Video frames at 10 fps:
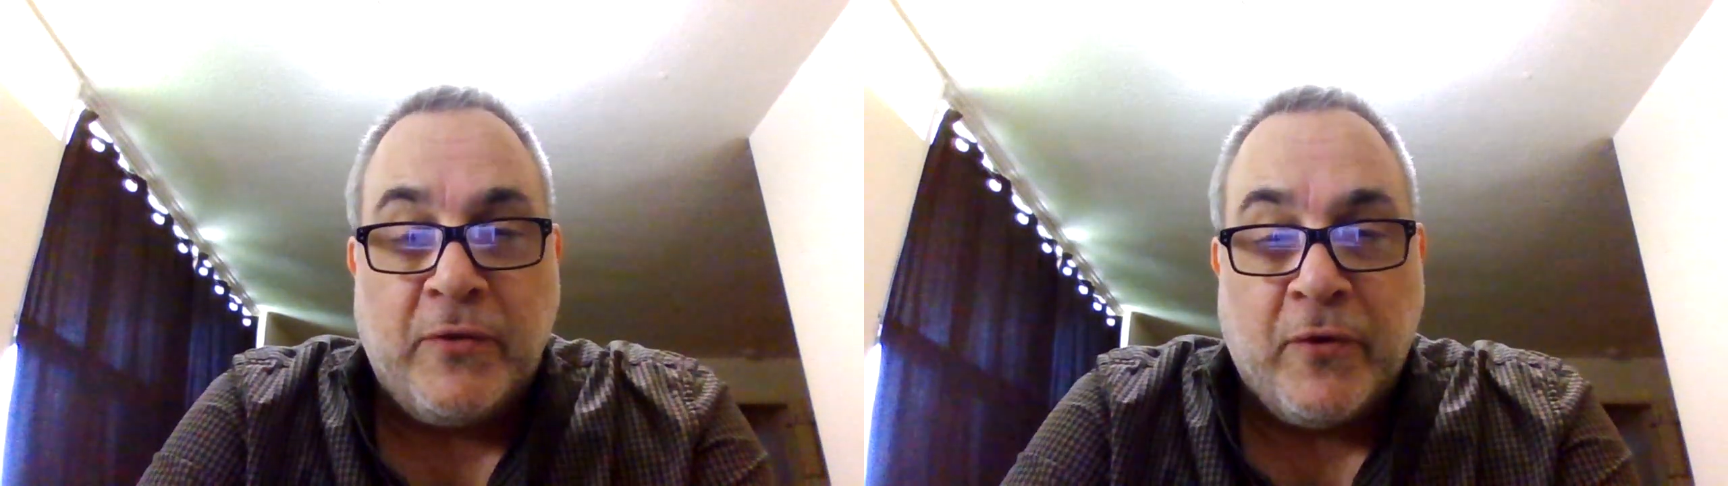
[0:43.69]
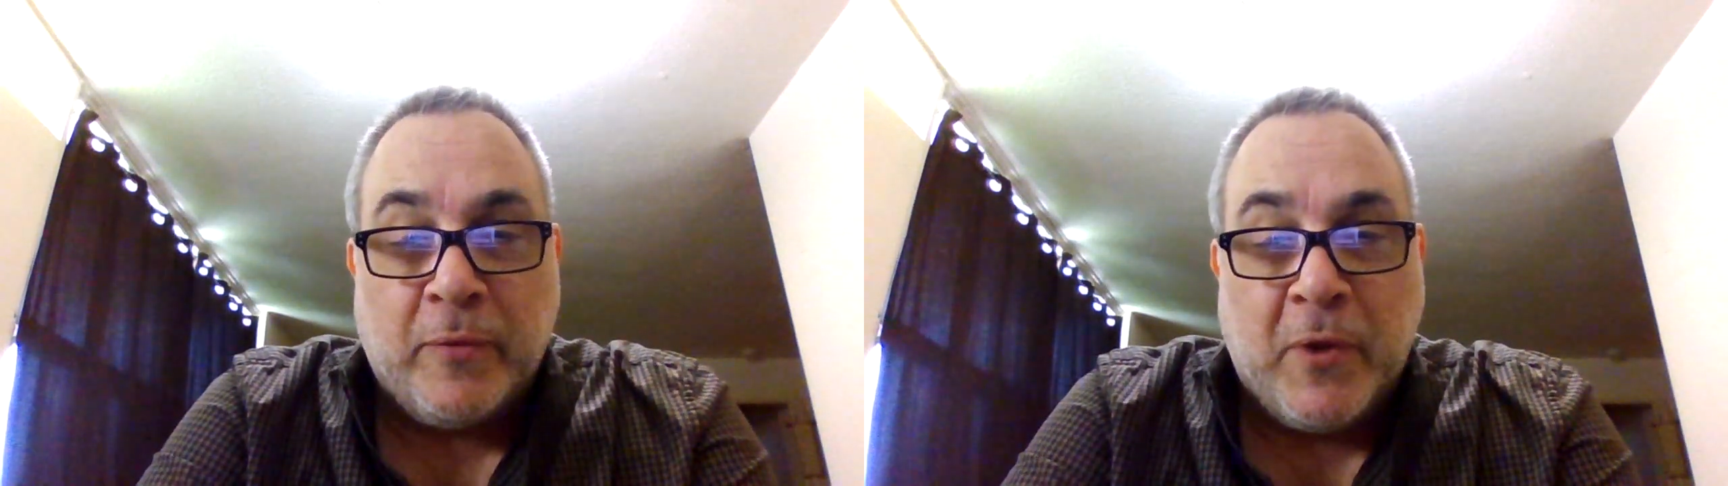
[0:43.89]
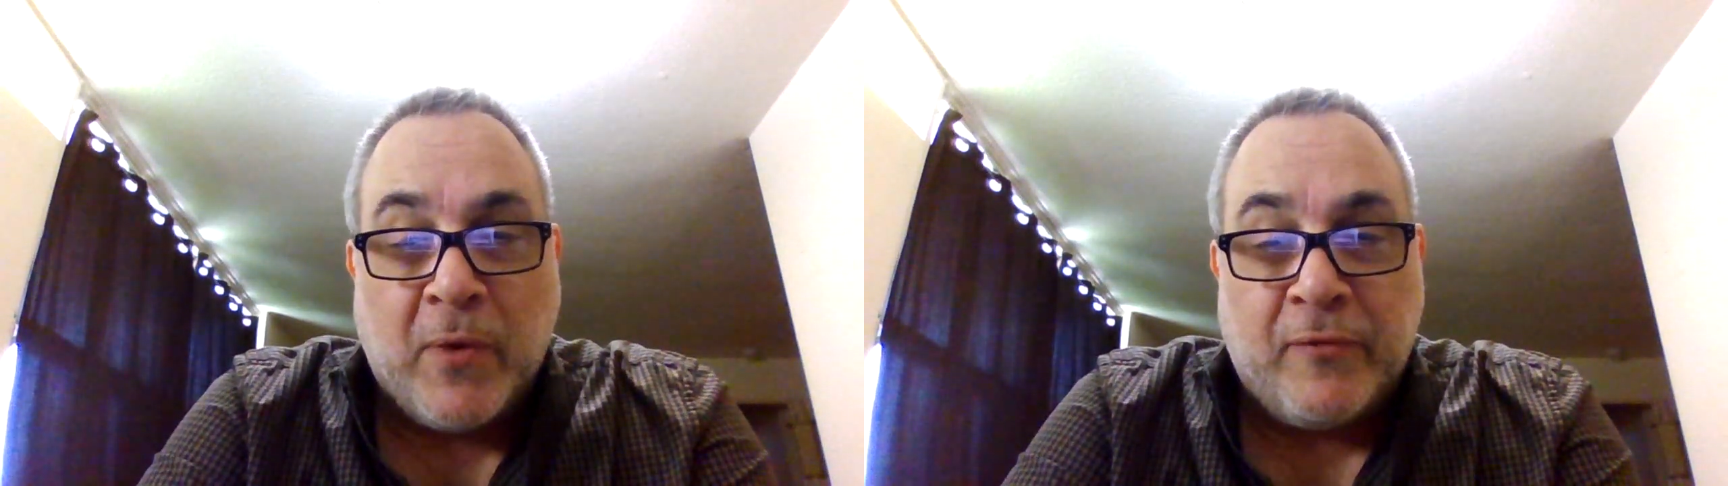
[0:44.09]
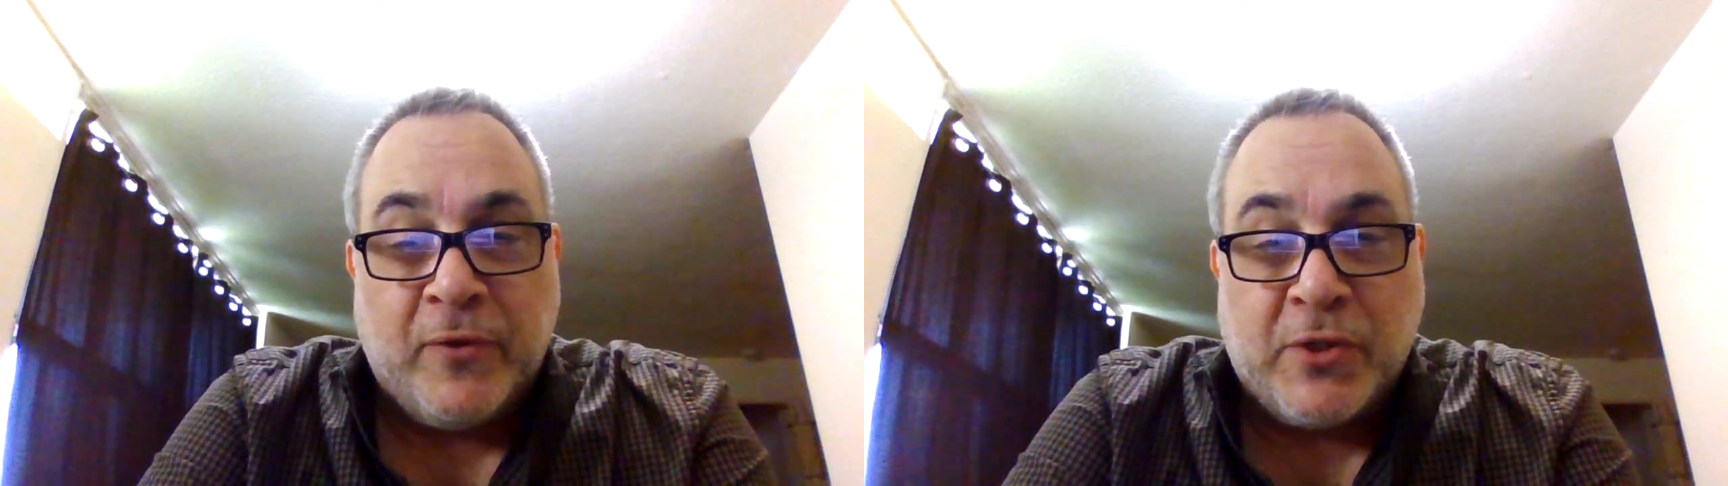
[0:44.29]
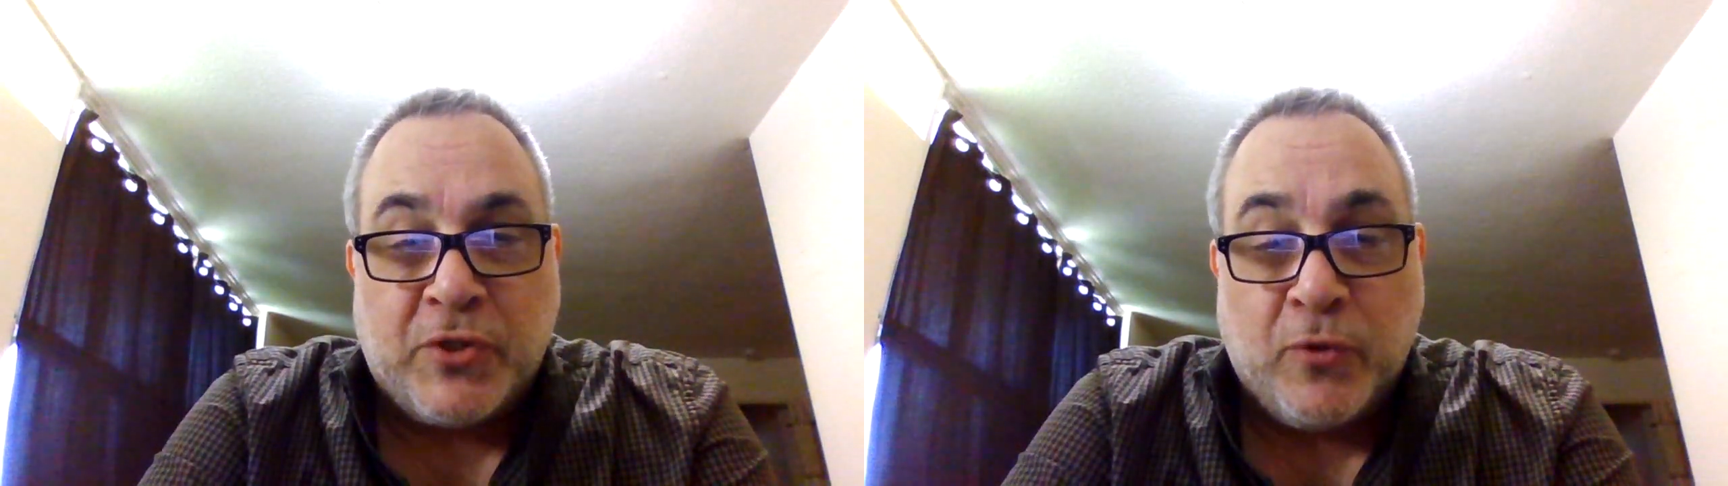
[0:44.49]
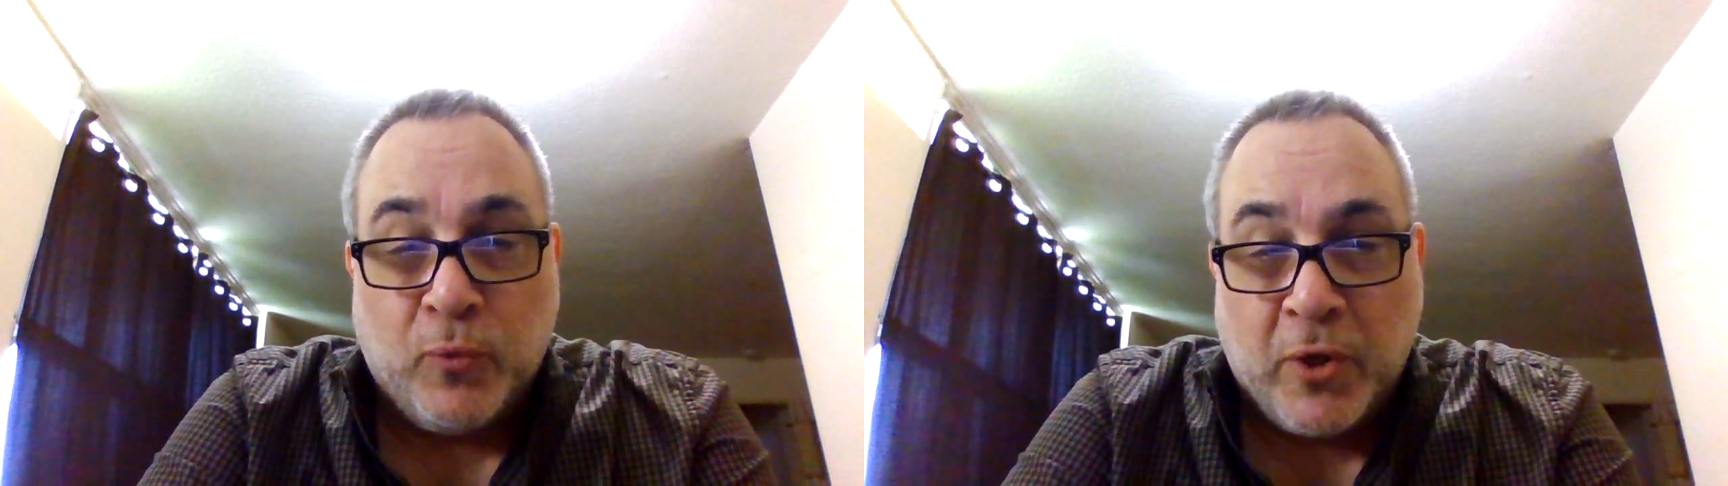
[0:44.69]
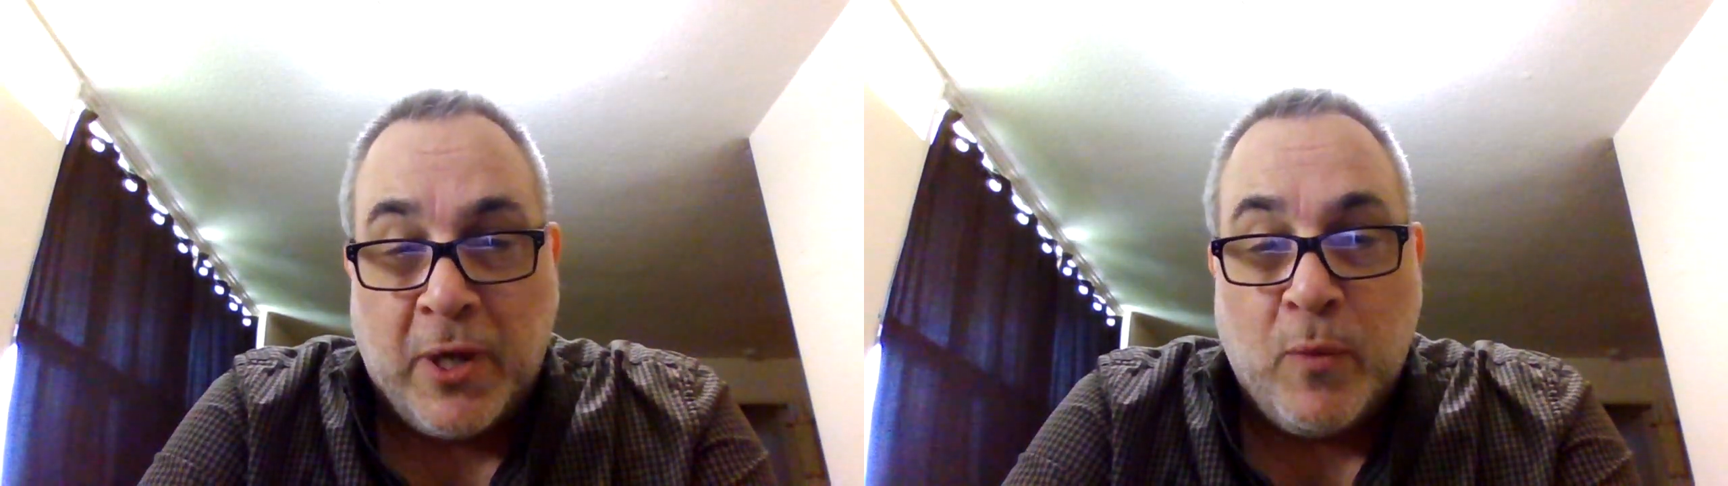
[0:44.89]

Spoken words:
you've heard me reference The Rookie